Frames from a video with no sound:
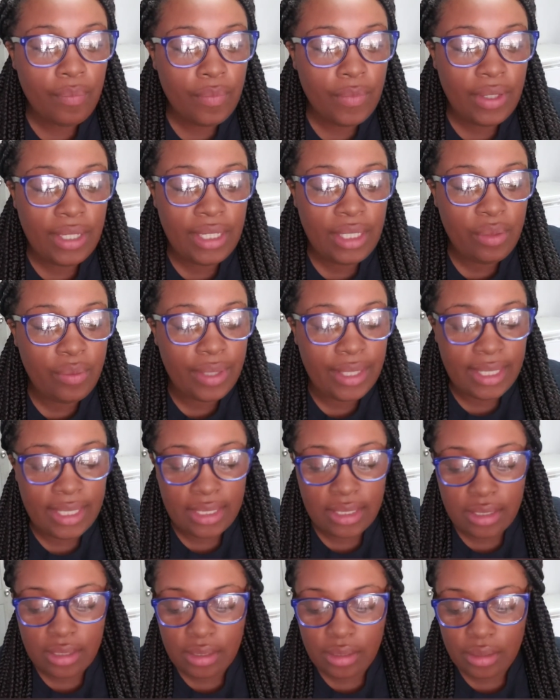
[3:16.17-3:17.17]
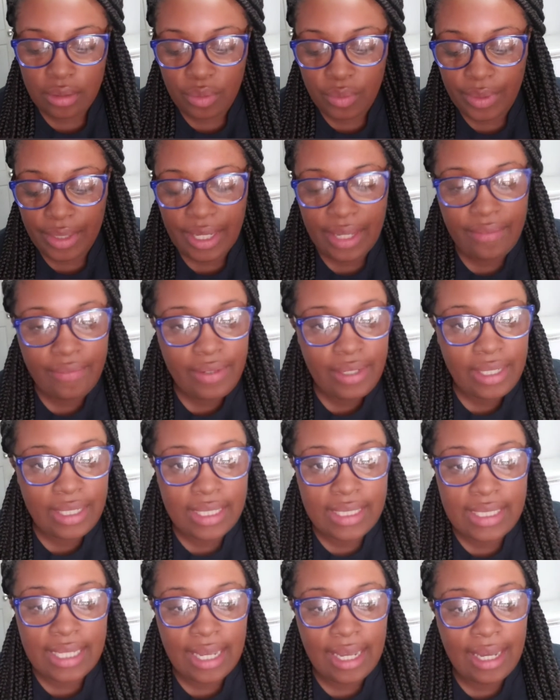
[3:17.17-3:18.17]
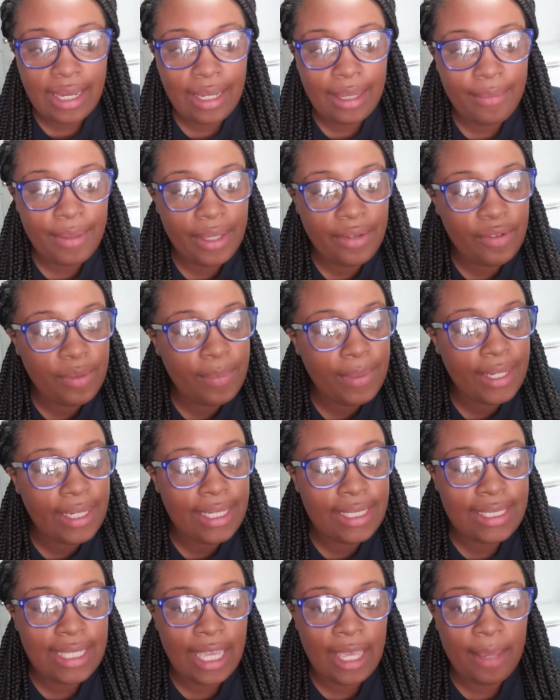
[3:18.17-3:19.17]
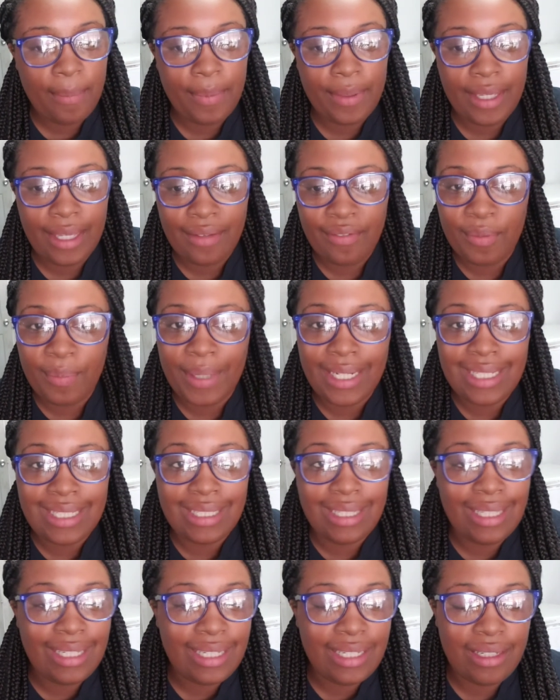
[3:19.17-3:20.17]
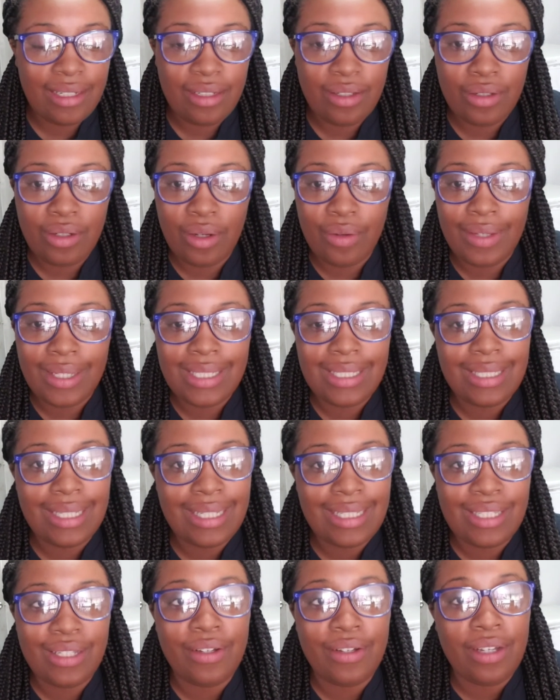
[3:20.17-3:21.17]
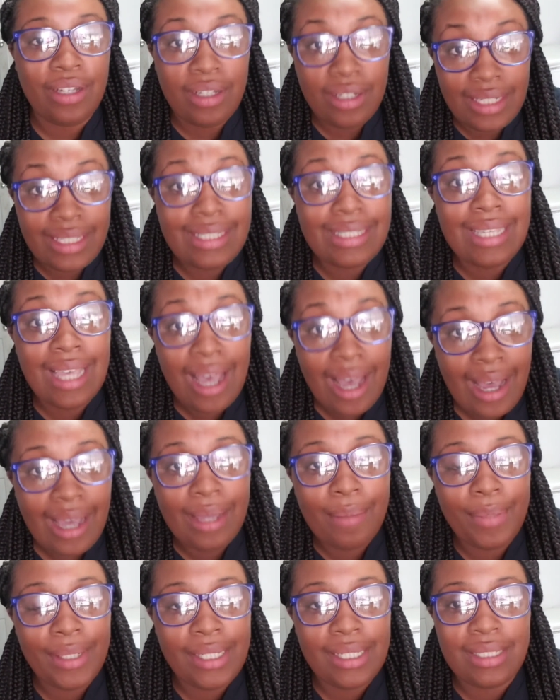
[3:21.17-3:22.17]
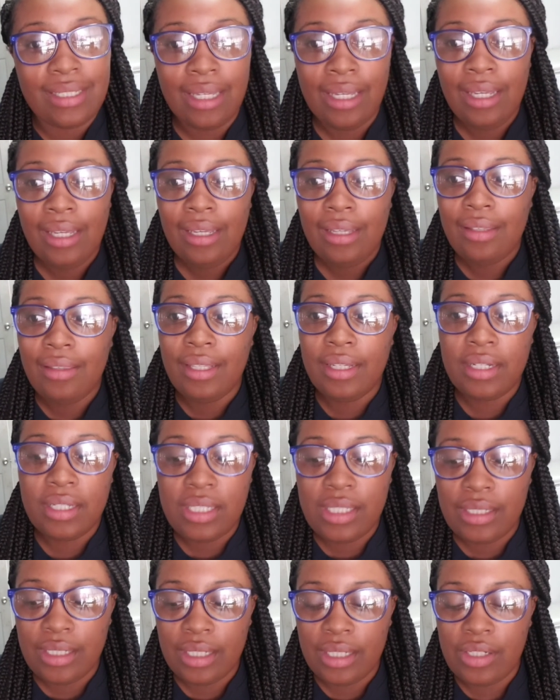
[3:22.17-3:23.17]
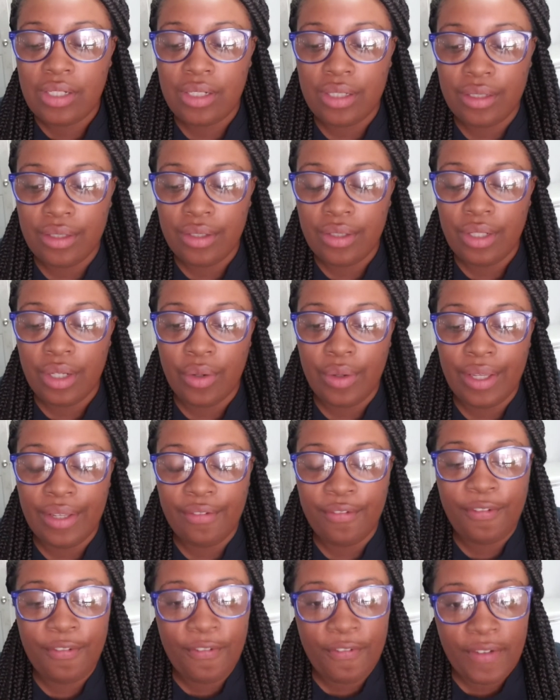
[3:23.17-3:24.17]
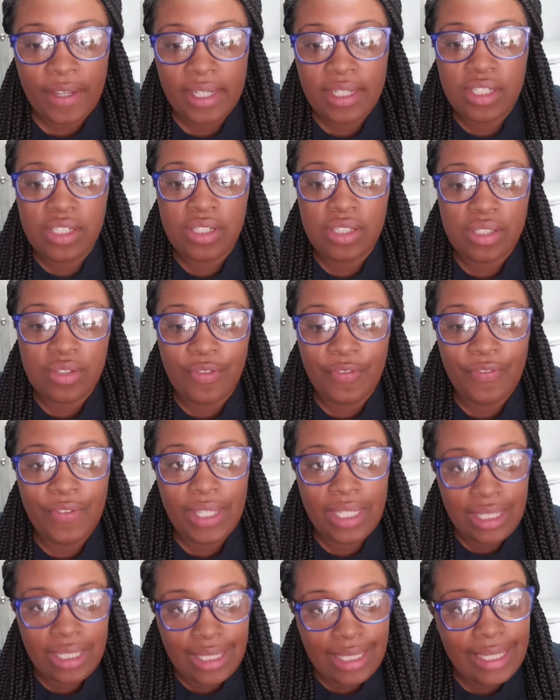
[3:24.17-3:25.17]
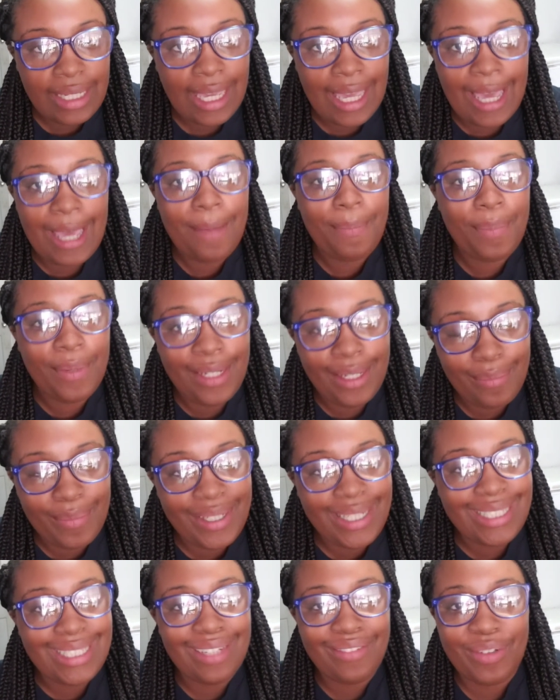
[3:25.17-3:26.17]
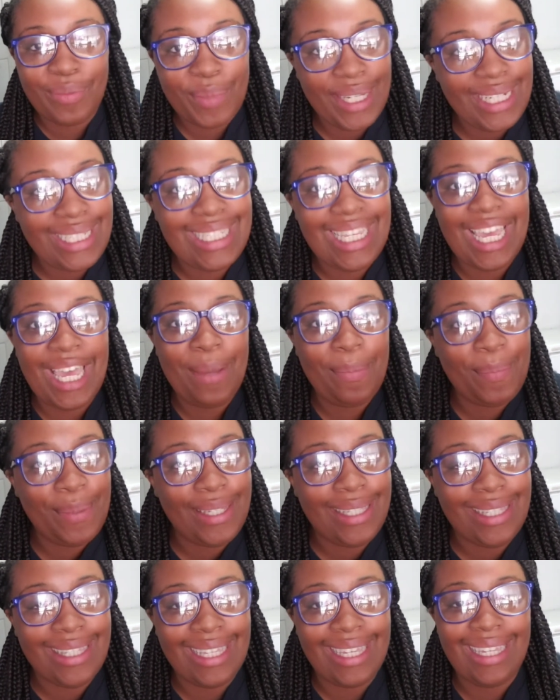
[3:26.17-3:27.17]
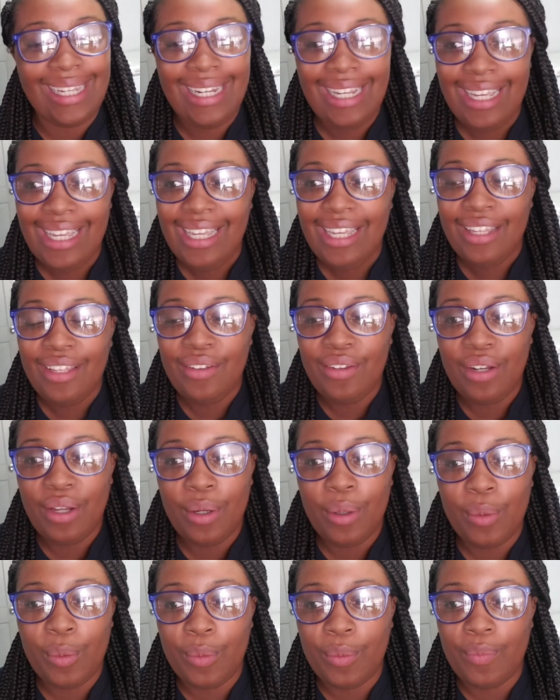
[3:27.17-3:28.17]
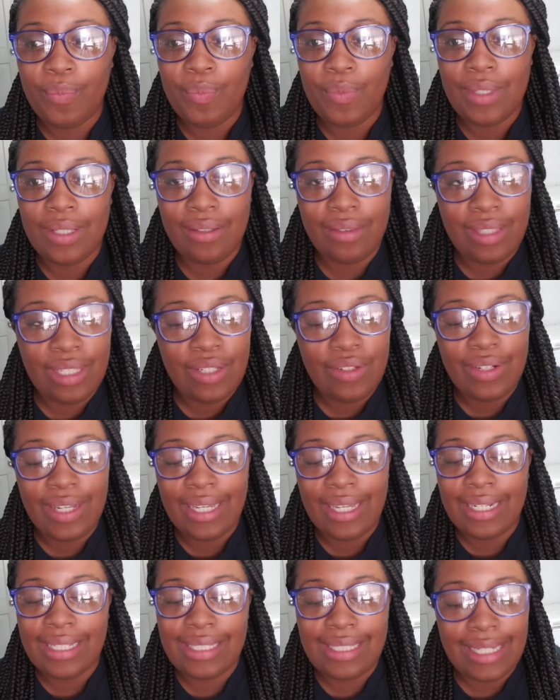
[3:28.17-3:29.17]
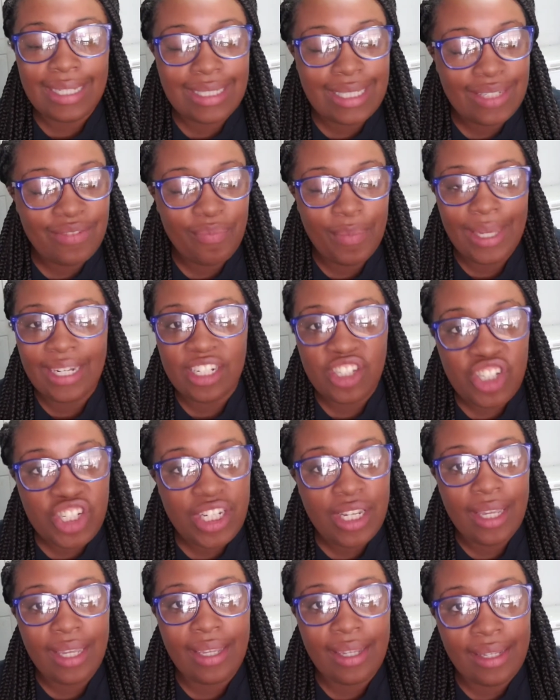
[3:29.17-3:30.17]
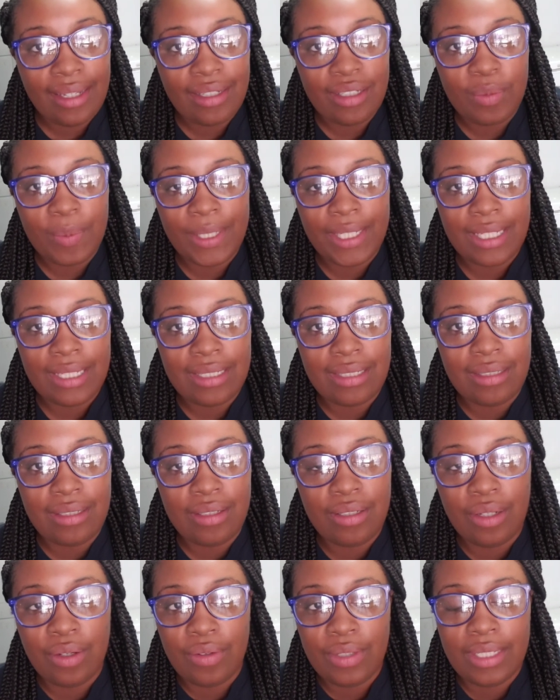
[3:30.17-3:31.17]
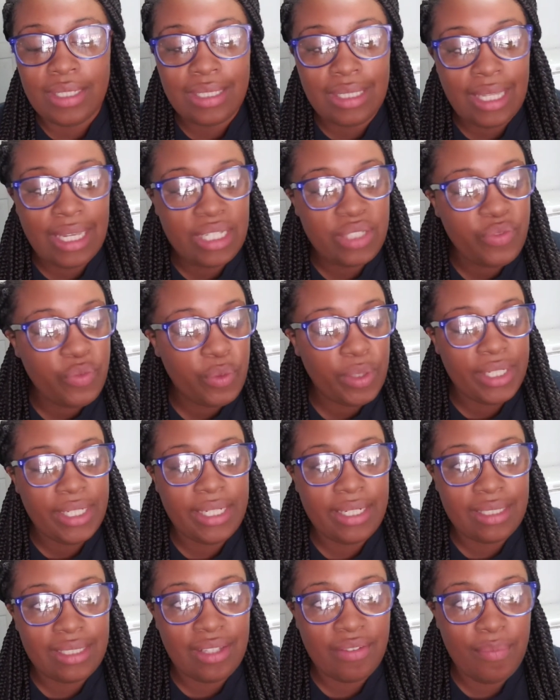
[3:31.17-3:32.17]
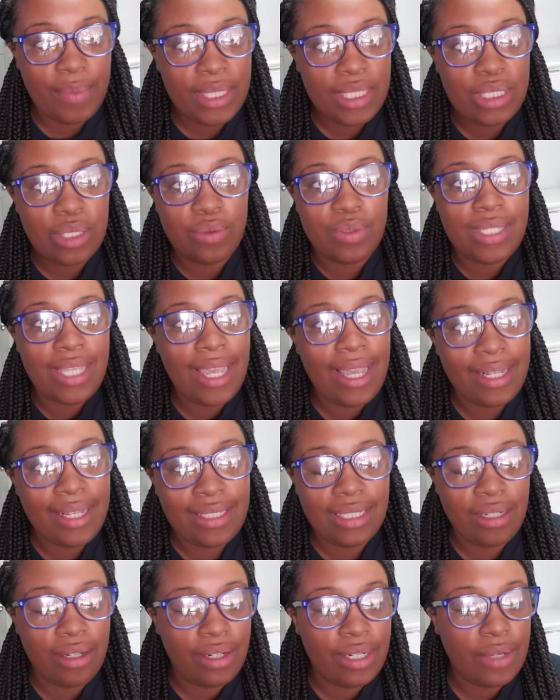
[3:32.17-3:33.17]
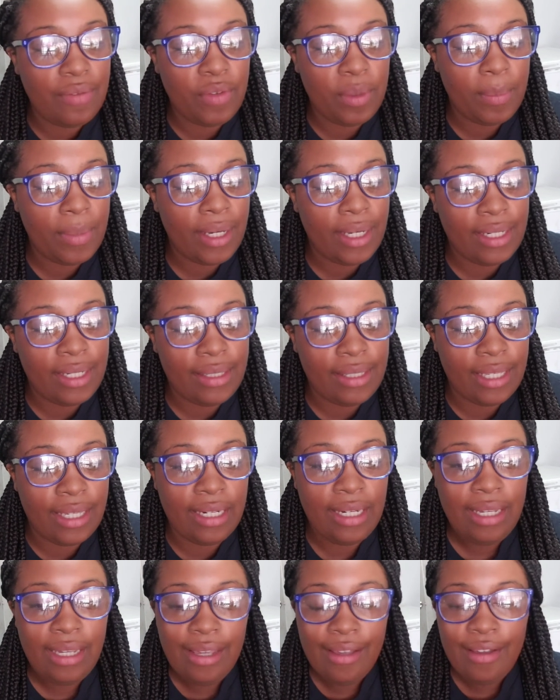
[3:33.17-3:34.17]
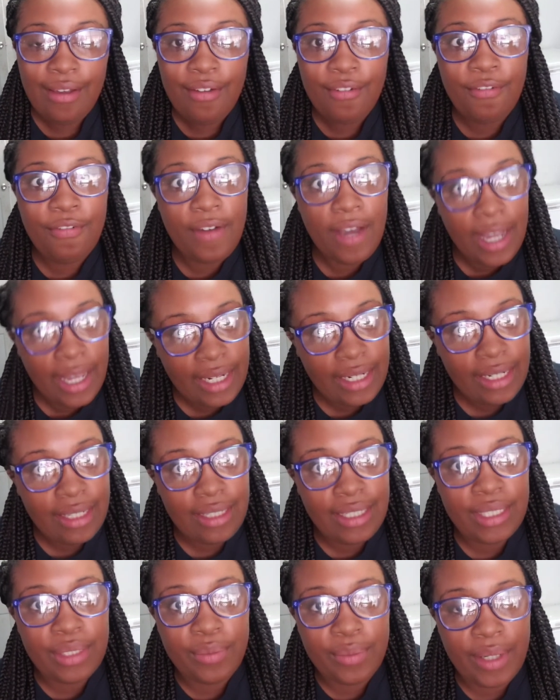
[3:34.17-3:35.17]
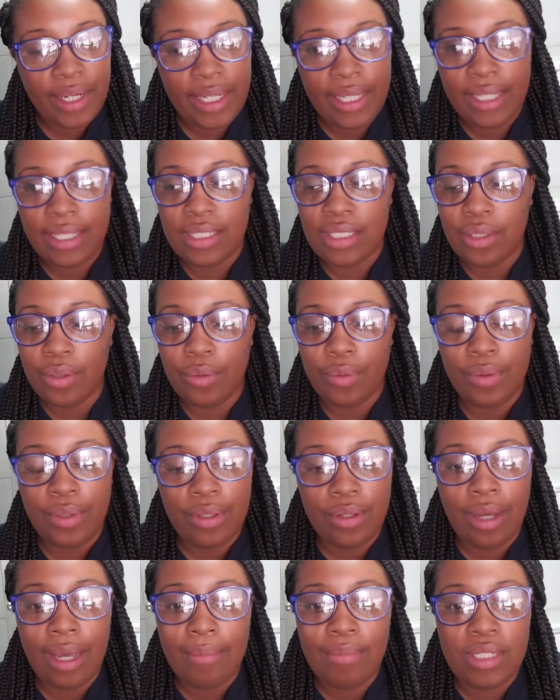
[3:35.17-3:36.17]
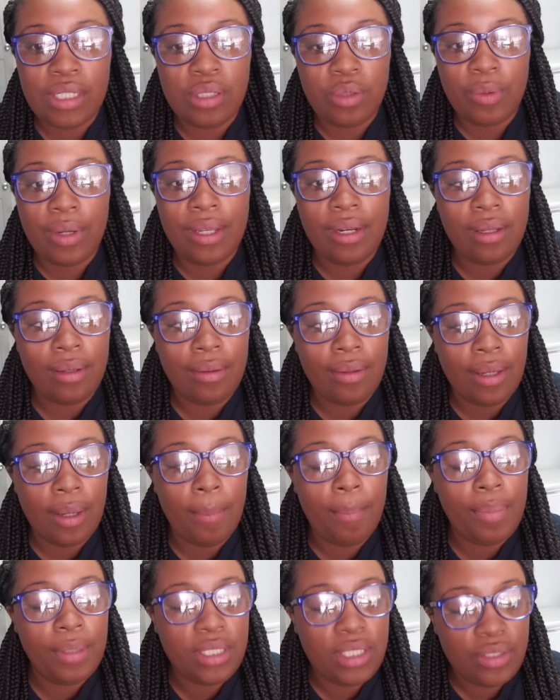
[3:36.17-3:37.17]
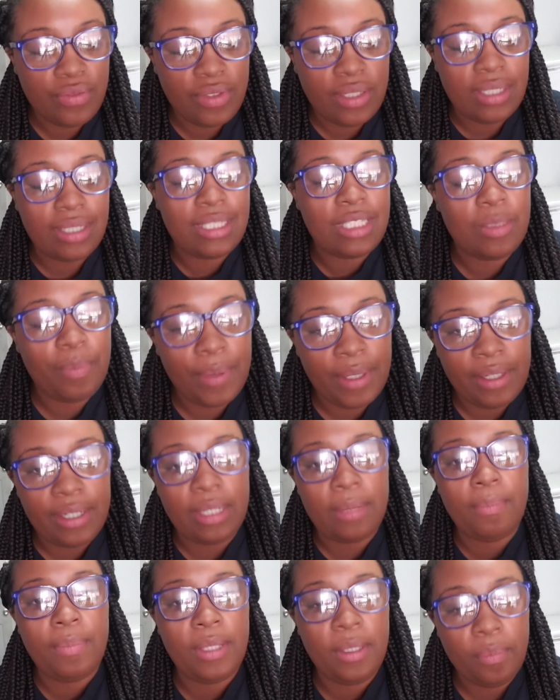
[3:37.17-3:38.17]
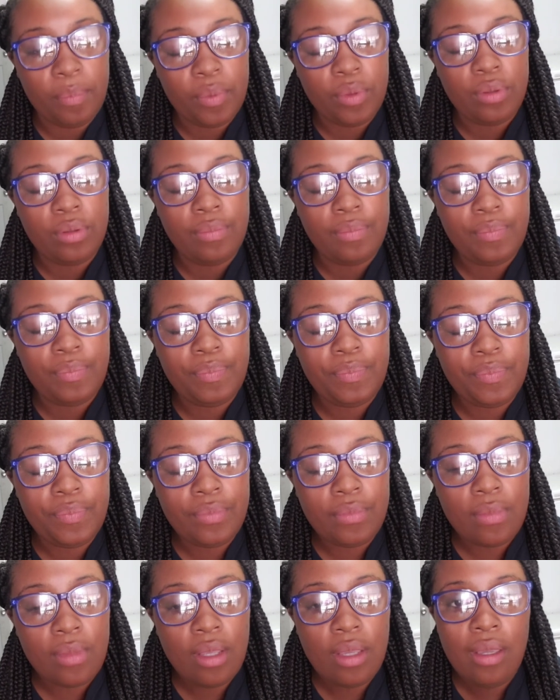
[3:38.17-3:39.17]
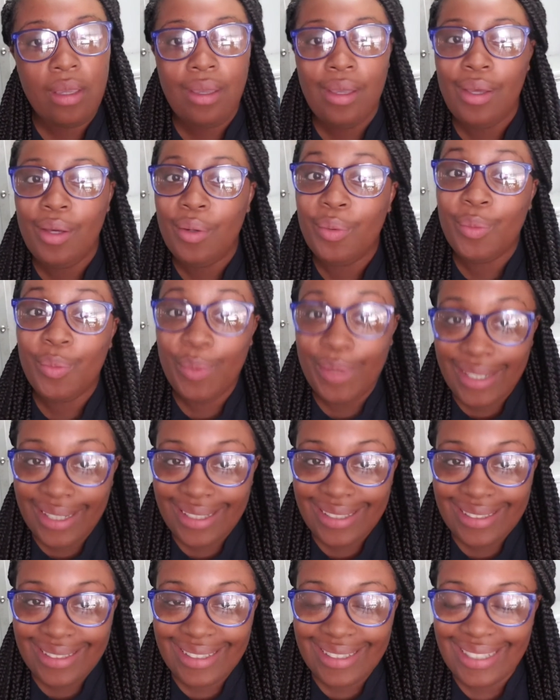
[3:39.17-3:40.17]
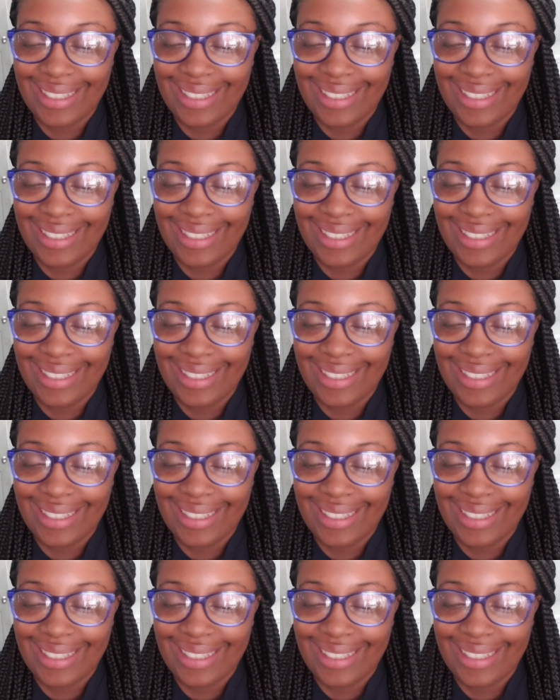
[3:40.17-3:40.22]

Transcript: anyways, we're having a good time, everybody's happy, everybody's lit, you know, it's a good time because there's such a, you know, infectious feeling happening because everybody's happy that, you know, the United States have made a change, because, you know, these last 4 years have been so taxing on everybody that finally, right? So, you know, I'm just around a bunch of good-spirited people. Well,